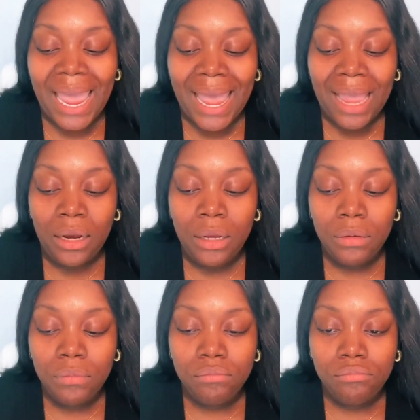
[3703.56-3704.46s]
And
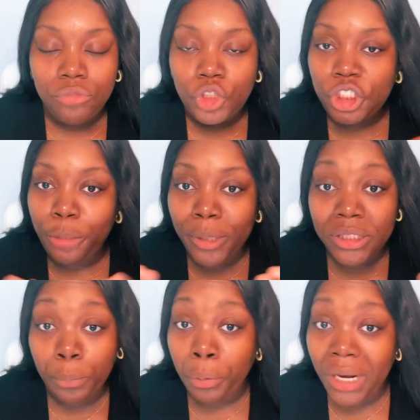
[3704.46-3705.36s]
she built
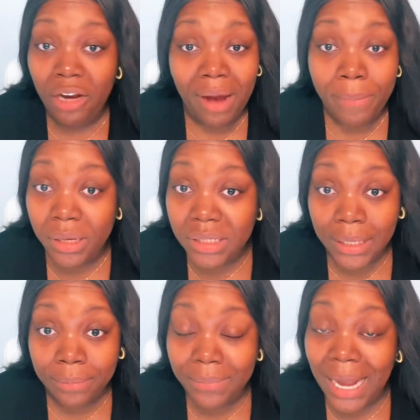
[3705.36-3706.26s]
a pretty great
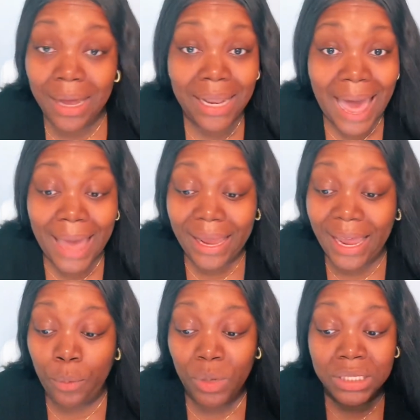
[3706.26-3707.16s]
building, not gonna lie.
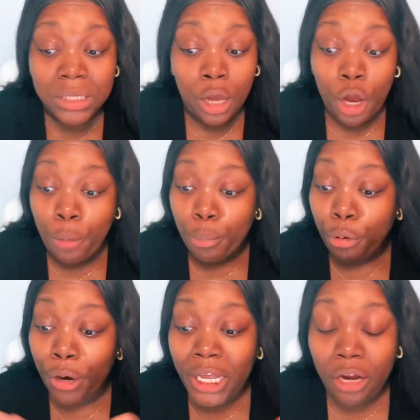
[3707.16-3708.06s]
It was
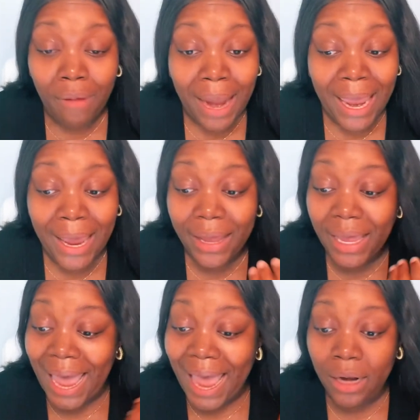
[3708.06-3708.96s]
pretty great.
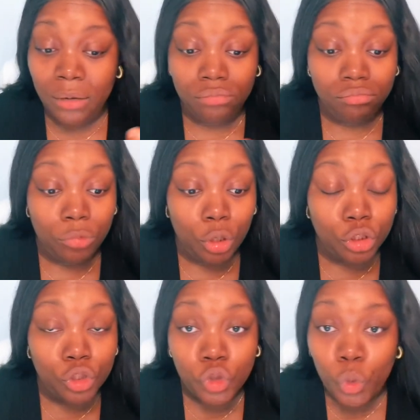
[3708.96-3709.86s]
It had
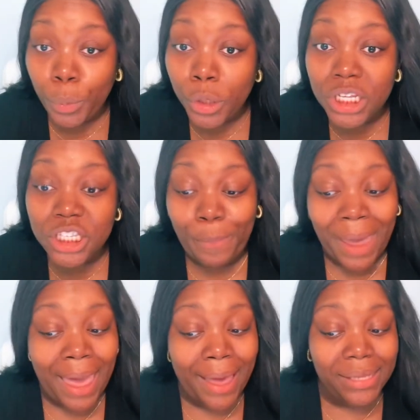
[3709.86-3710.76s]
super good
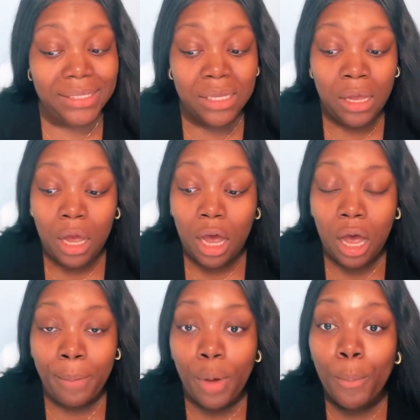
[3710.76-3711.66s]
specs.
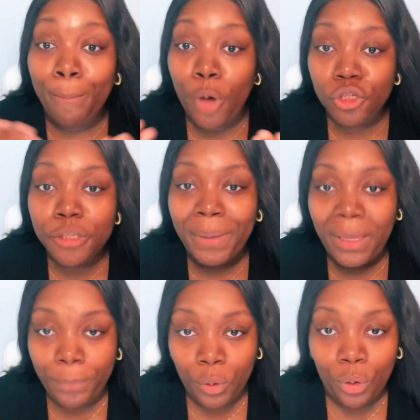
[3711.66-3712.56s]
Most
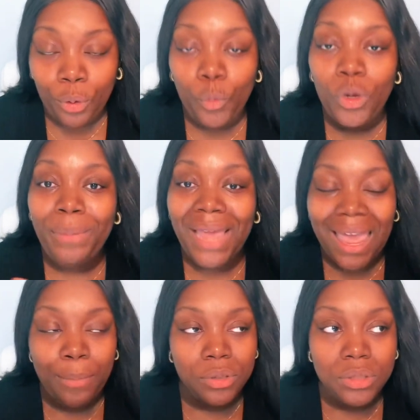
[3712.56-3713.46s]
people would be
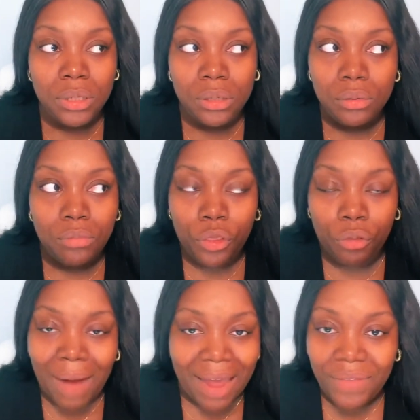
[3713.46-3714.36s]
able to
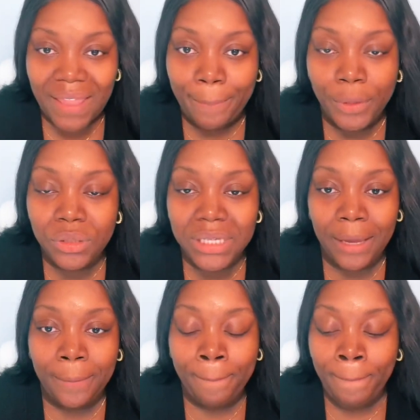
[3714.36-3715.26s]
thrive in that
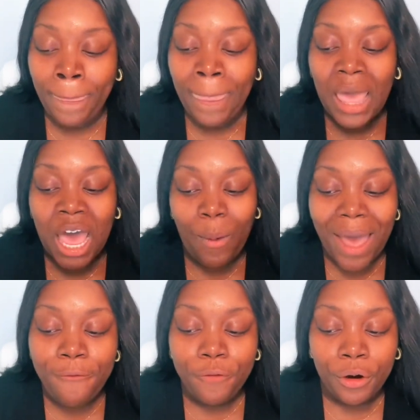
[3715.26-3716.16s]
building.
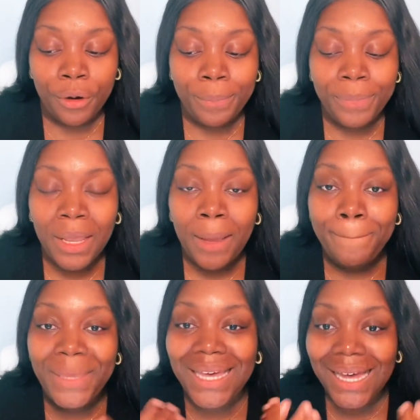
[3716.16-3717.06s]
However,
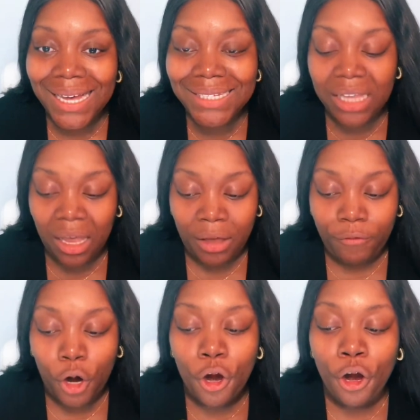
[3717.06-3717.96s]
because
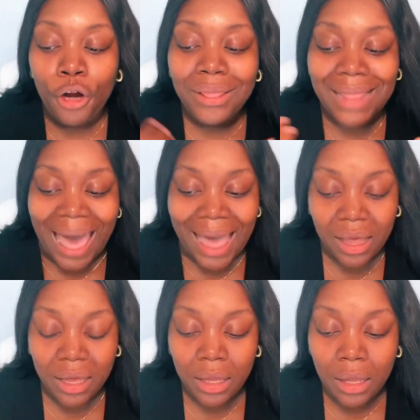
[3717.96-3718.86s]
of her
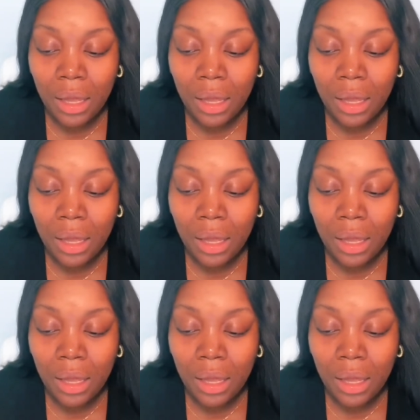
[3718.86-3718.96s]
lack